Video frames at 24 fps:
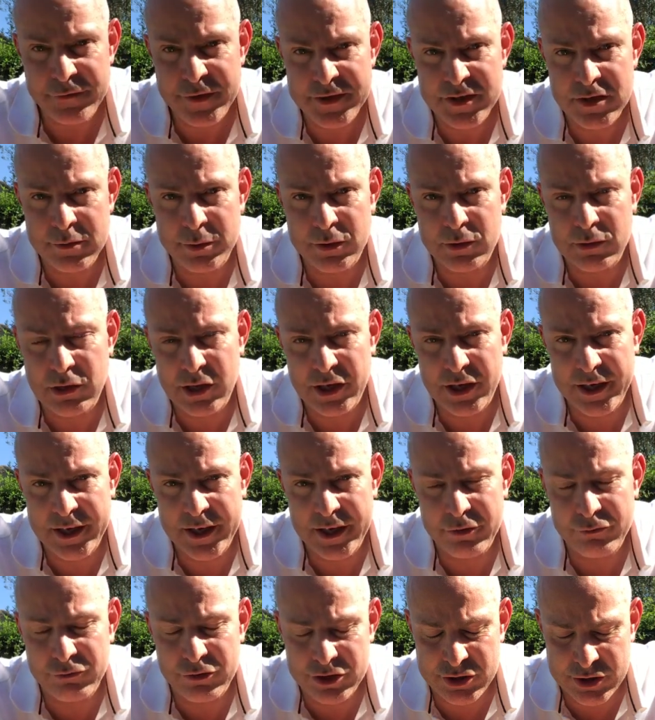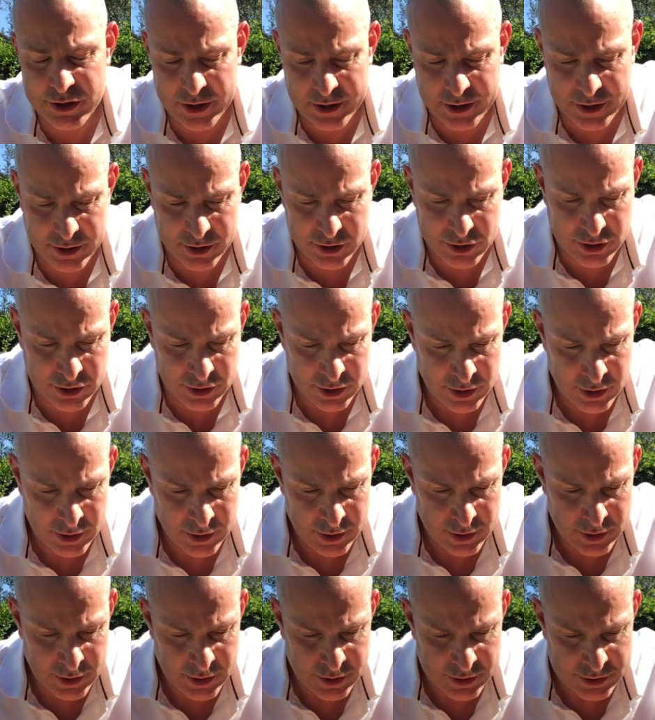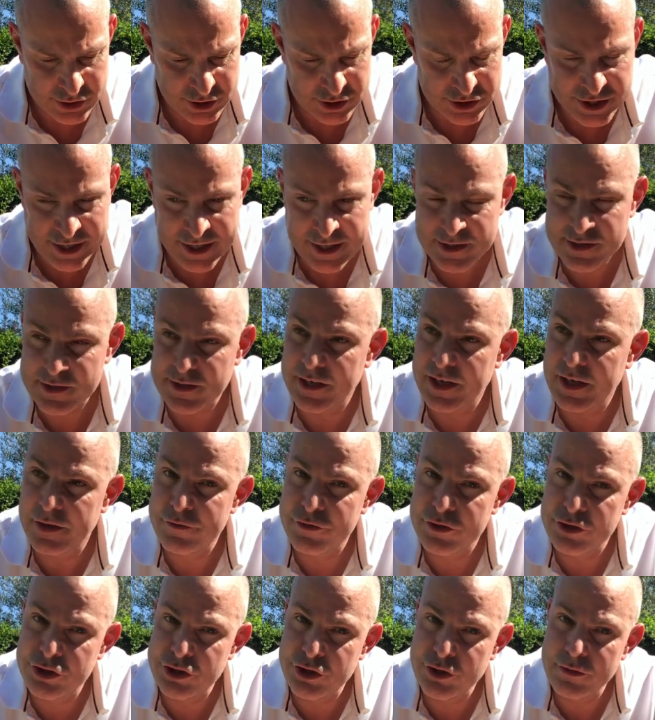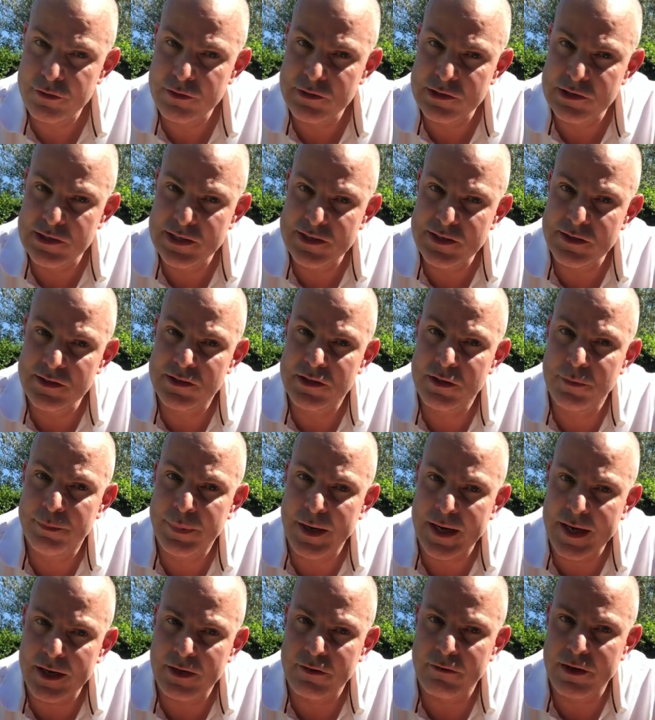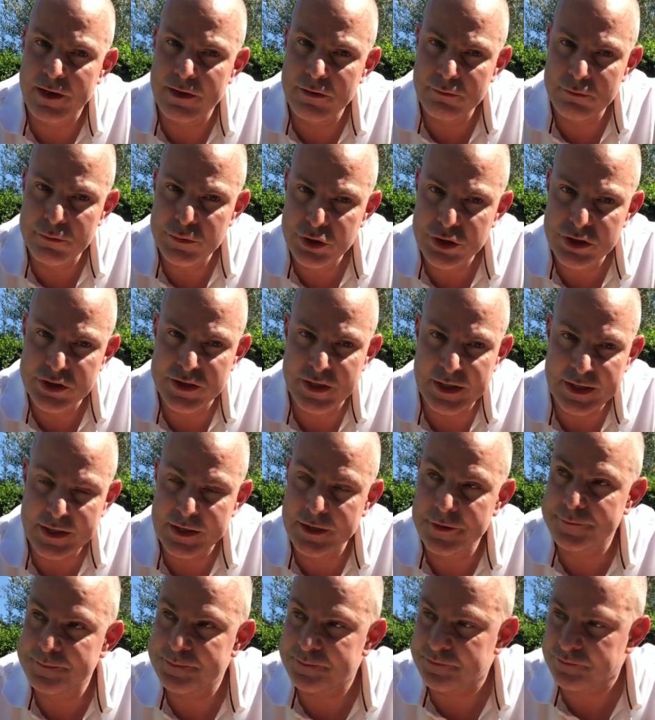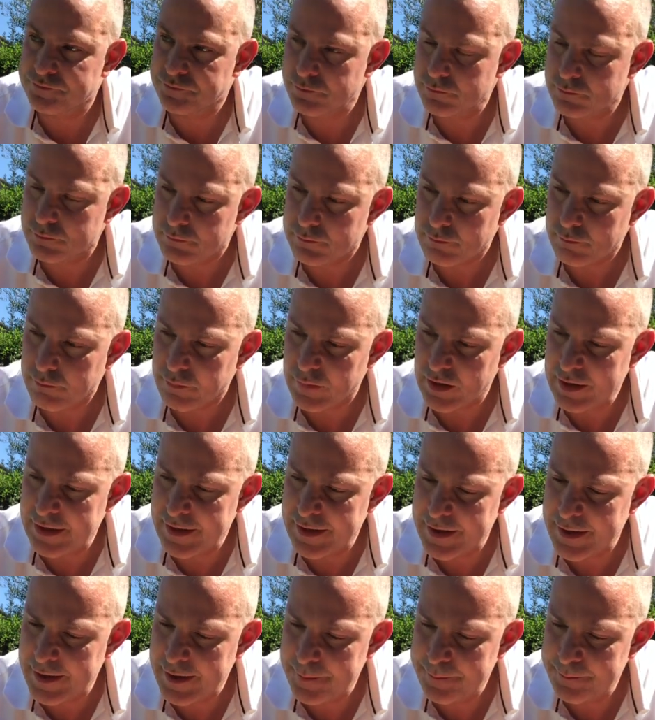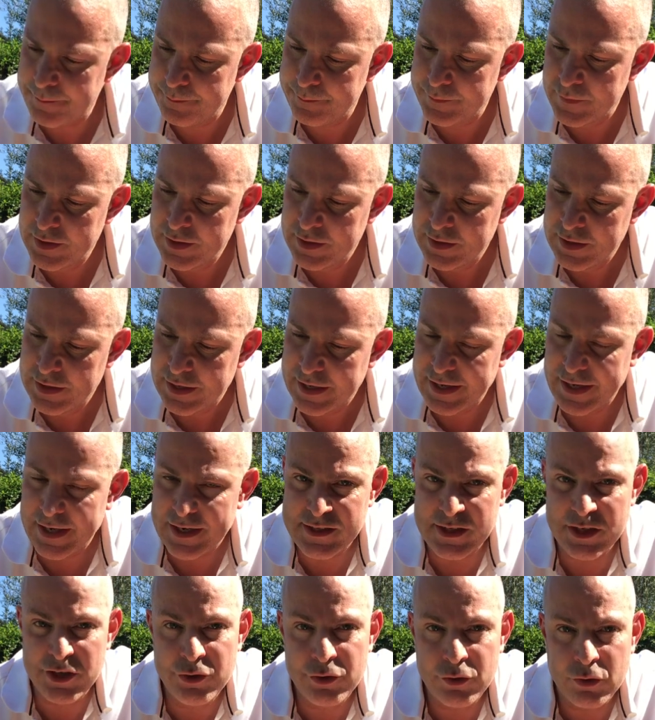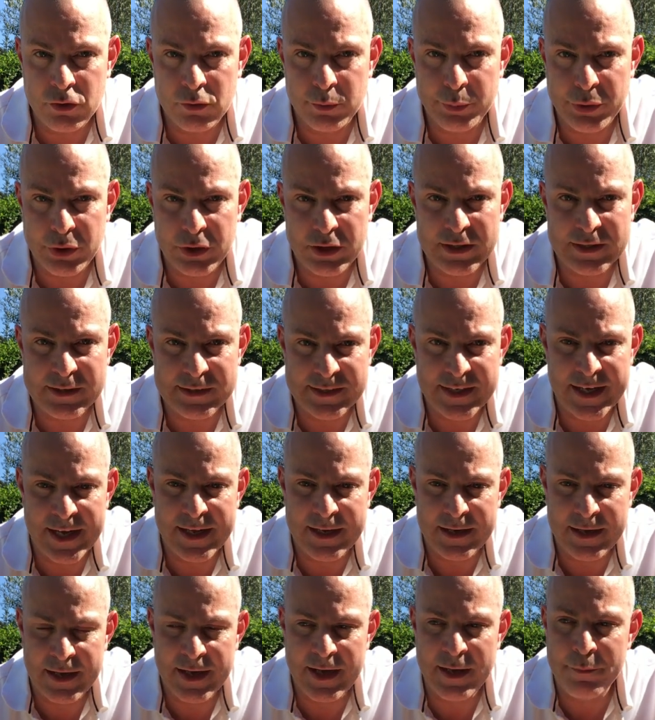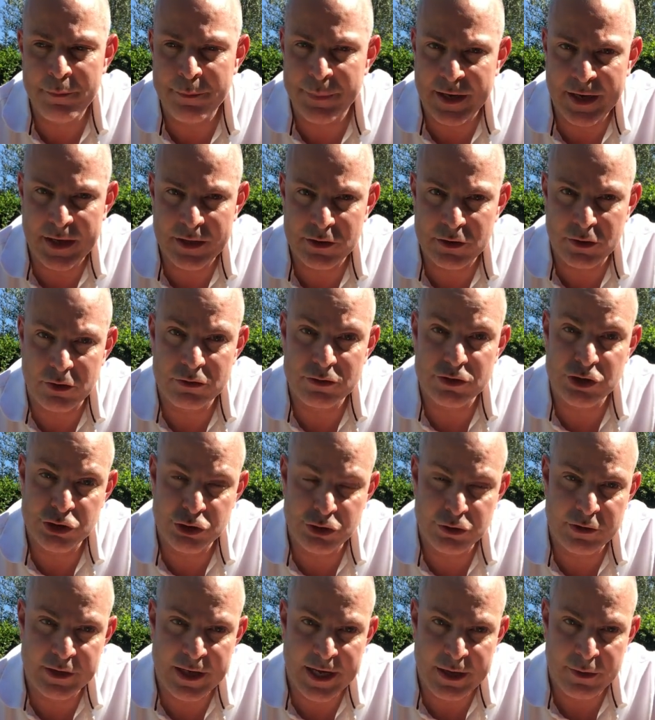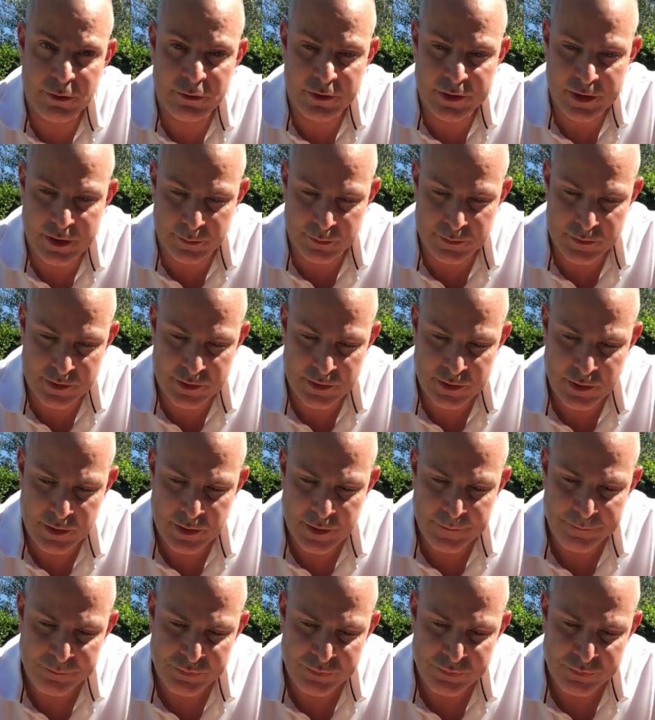visible learning research suggests that if students listen to background music, um, it has a zero point one zero impact on student outcomes.